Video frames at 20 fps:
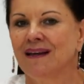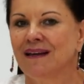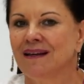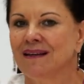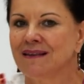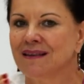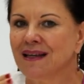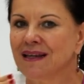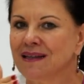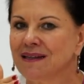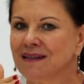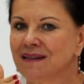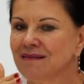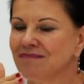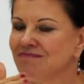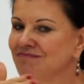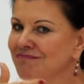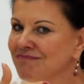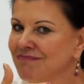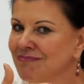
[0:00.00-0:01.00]
that
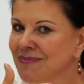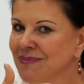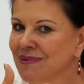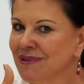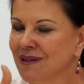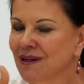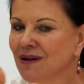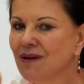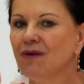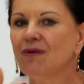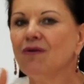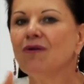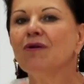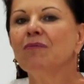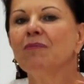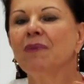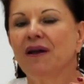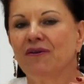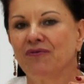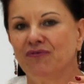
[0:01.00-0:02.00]
all
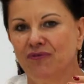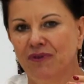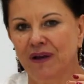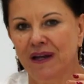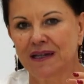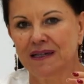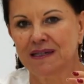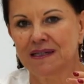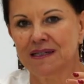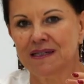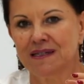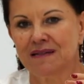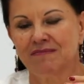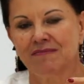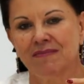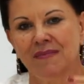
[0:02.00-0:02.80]
my friends